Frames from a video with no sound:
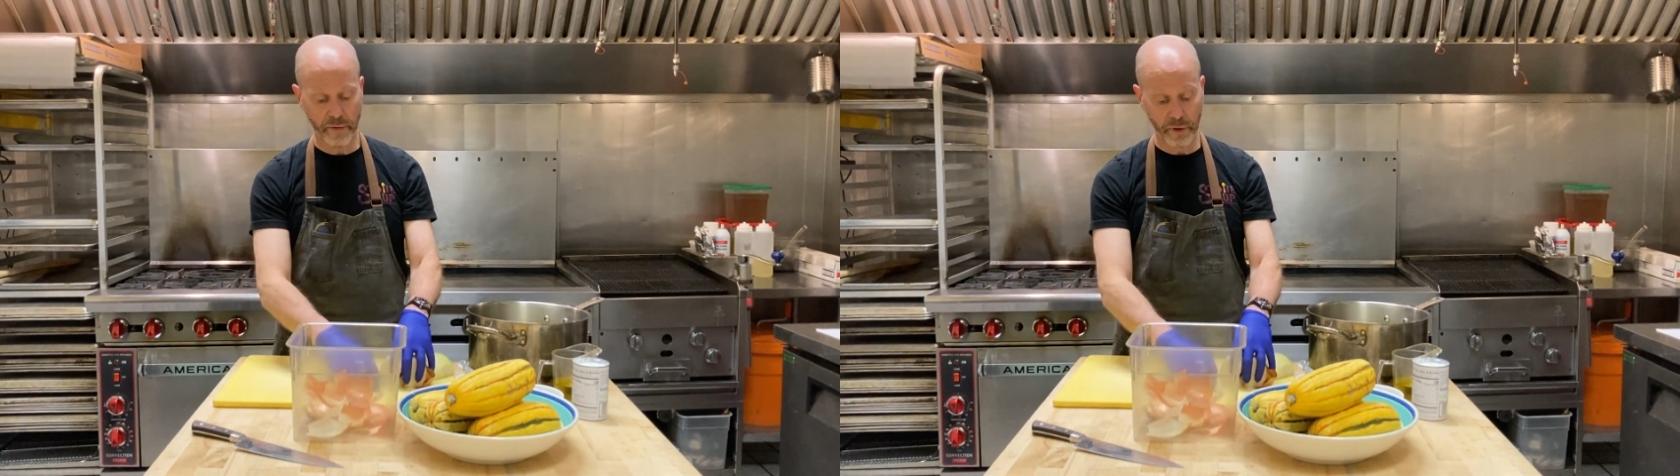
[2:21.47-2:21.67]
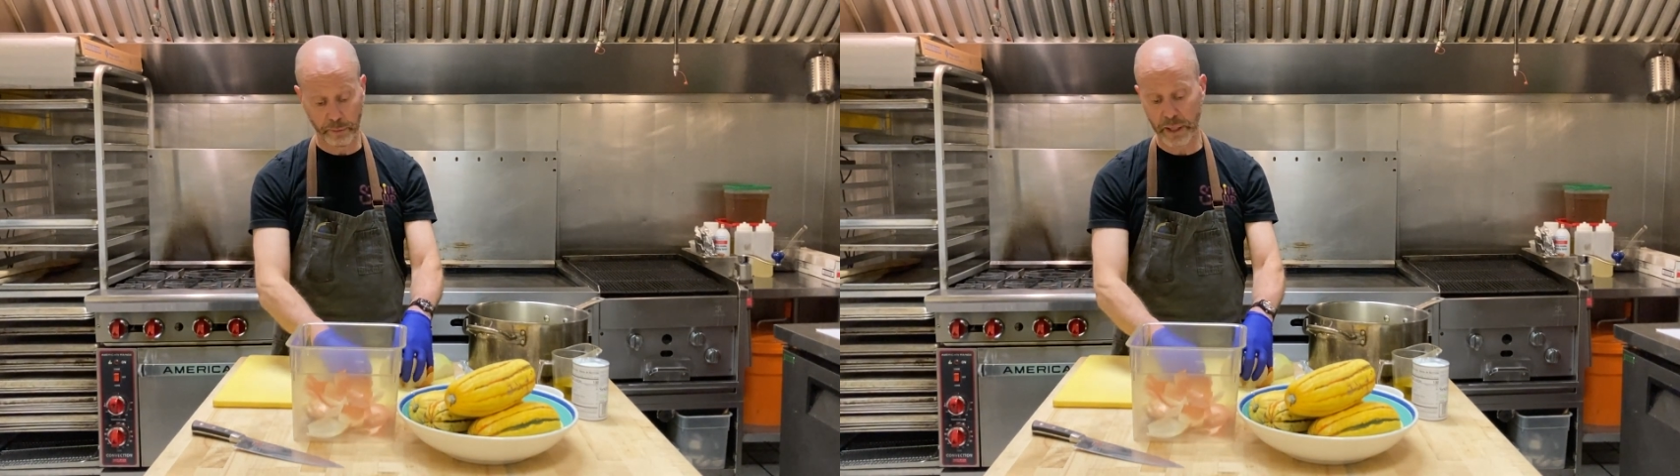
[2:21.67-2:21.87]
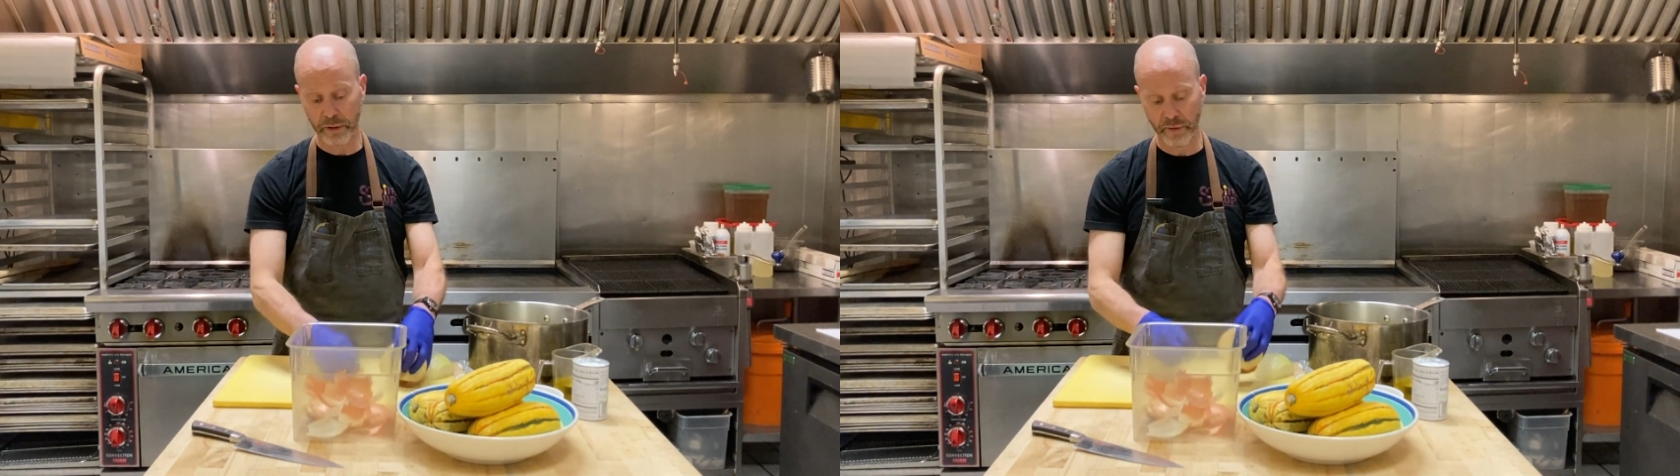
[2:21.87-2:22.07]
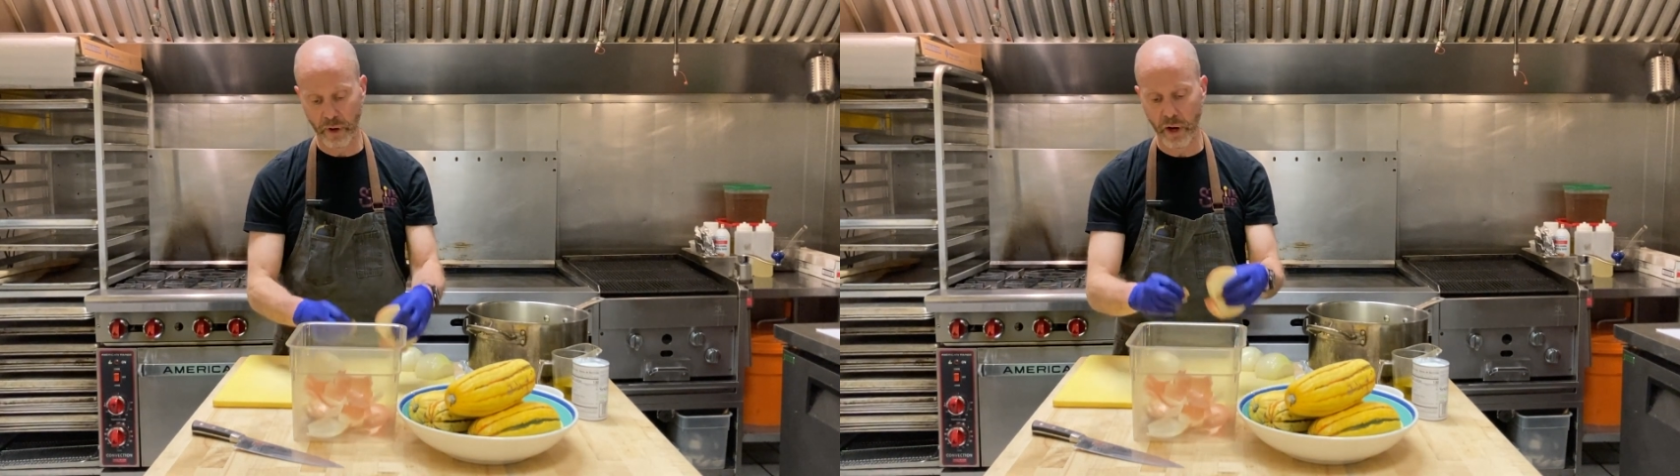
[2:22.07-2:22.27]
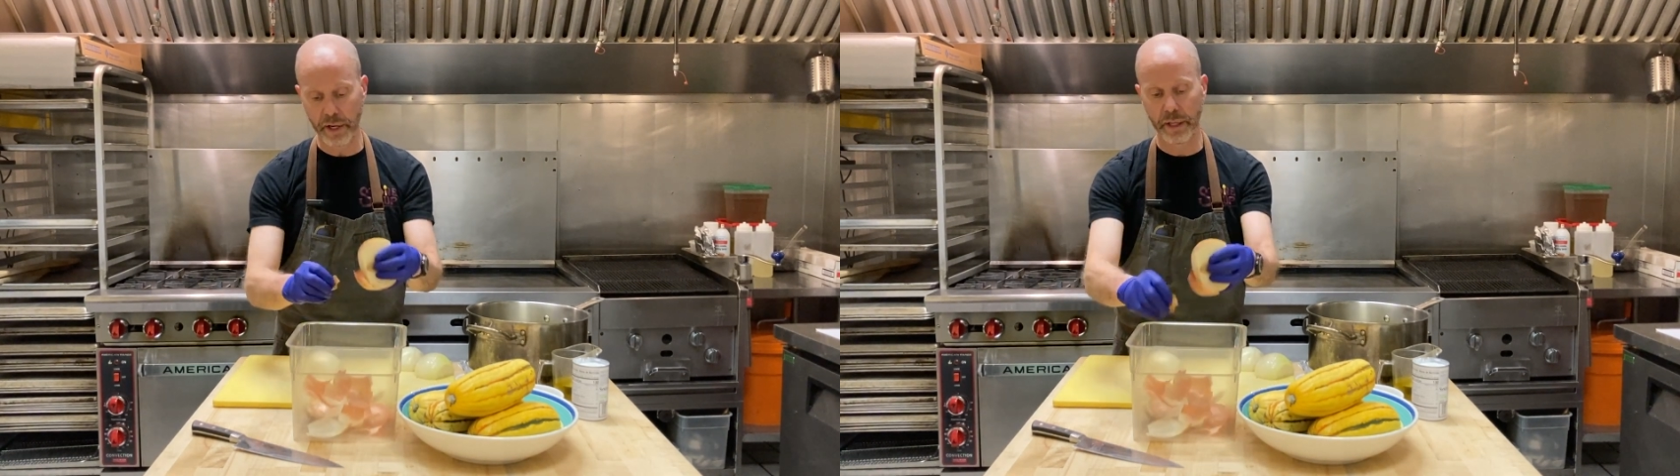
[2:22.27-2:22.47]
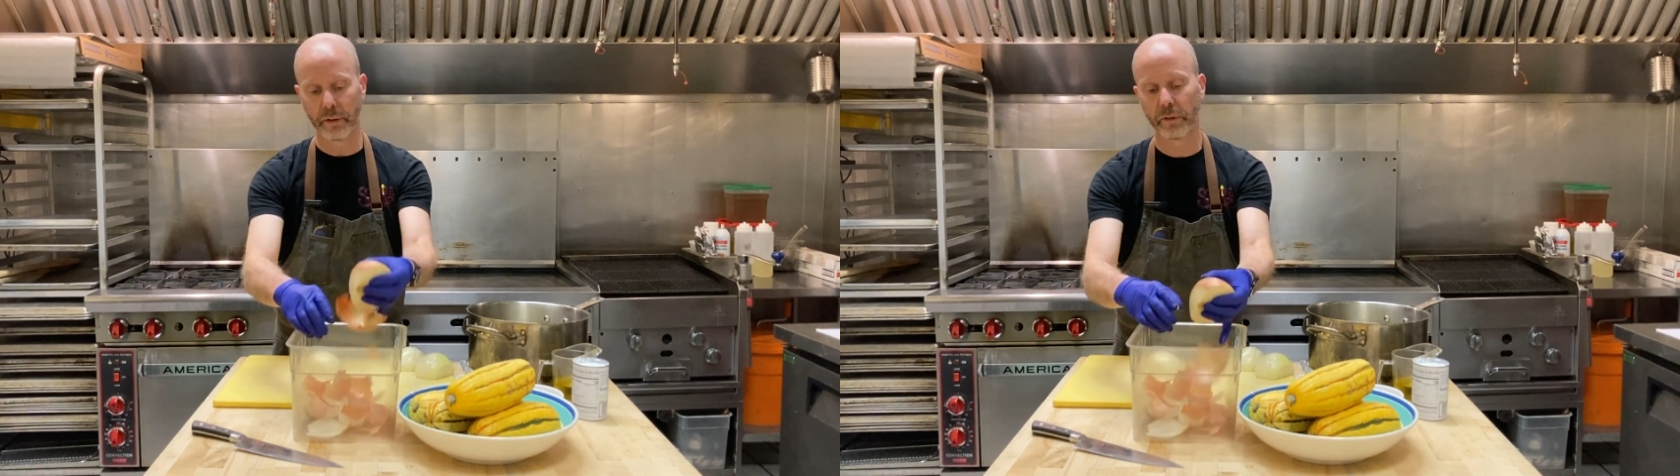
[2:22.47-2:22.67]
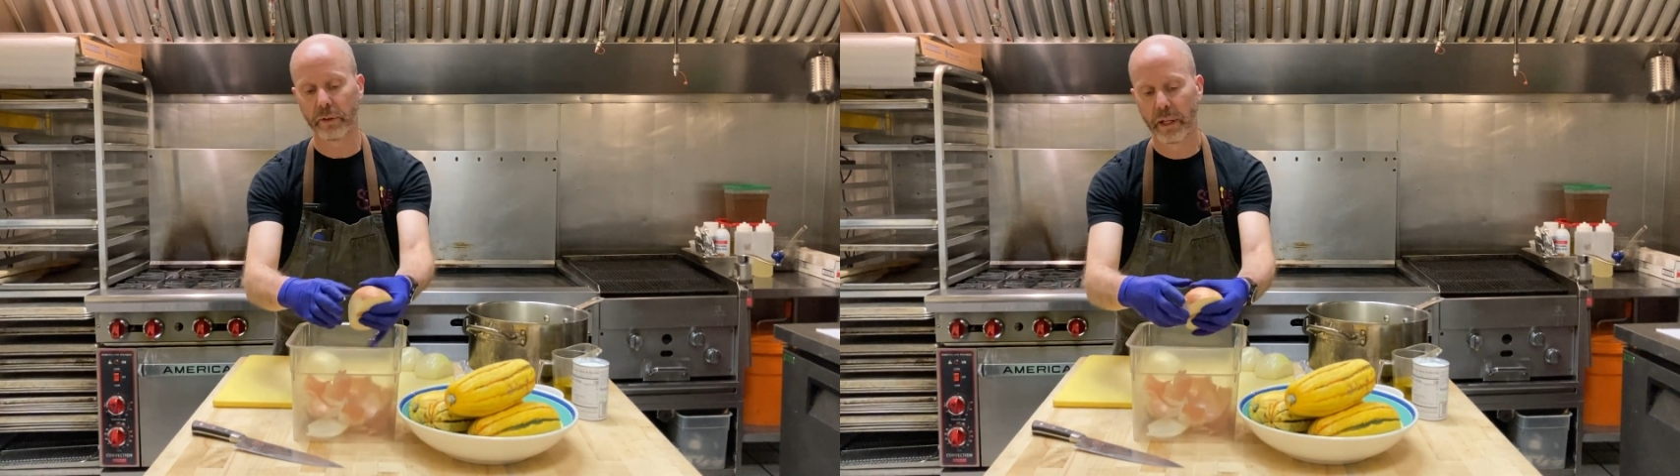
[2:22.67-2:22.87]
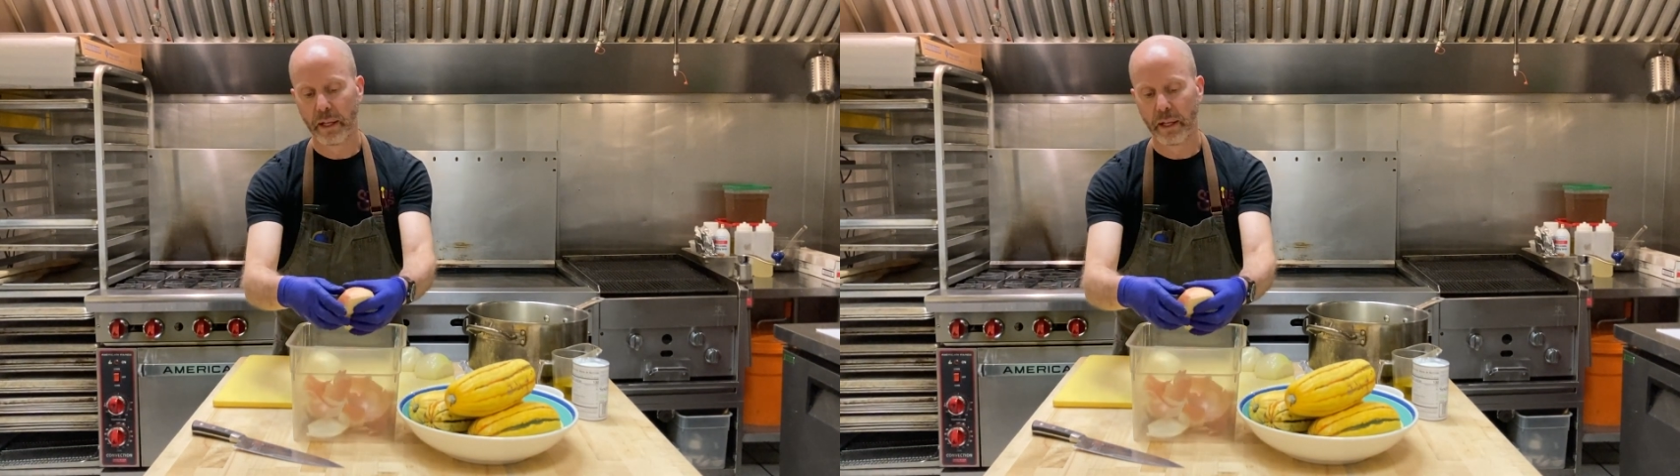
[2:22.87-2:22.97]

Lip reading: especially for onions,